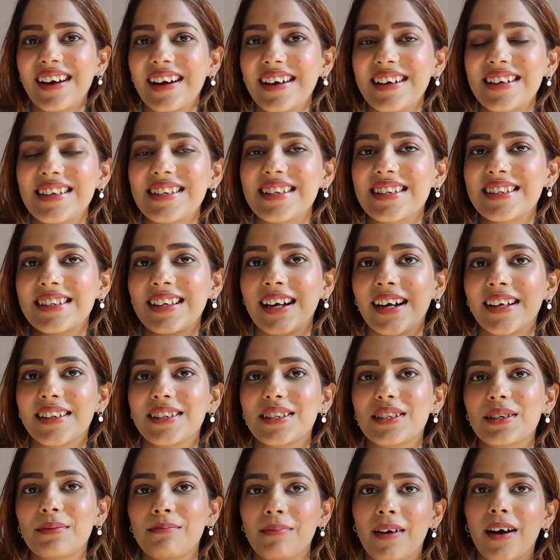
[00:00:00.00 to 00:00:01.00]
guys,
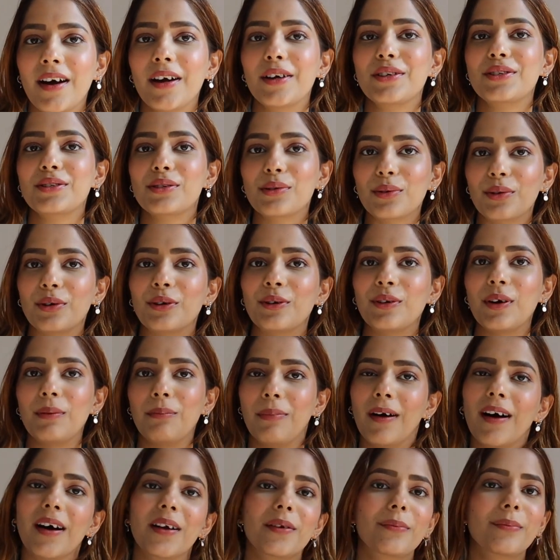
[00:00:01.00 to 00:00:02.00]
that's my studio
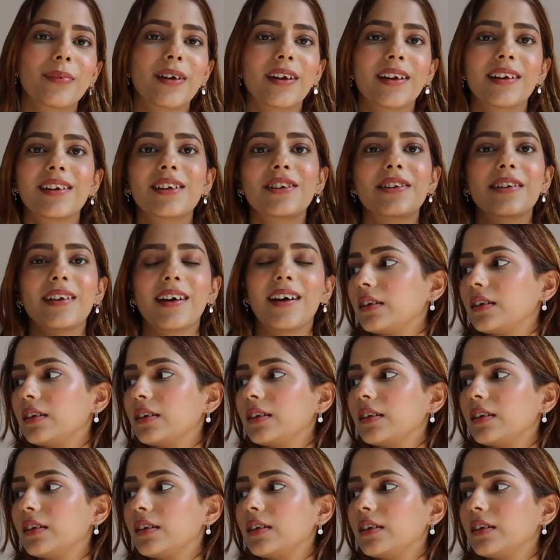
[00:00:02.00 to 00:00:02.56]
apartment.